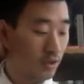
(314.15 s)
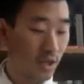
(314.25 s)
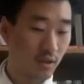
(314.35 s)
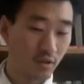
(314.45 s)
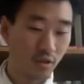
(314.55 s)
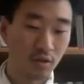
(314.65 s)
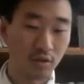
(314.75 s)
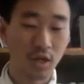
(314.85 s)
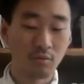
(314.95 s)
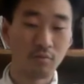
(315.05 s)
the you know
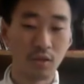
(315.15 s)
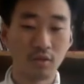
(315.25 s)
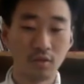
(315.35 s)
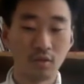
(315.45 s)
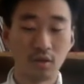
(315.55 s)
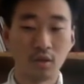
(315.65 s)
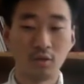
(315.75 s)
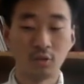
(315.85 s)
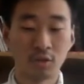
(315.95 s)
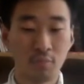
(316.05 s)
the government
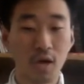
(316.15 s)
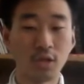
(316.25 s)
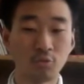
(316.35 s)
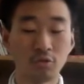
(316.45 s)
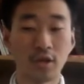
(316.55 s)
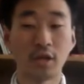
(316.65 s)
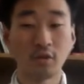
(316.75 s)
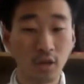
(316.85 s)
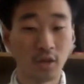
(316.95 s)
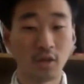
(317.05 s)
uh, response was like,
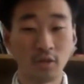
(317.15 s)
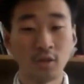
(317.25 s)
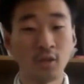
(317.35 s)
look,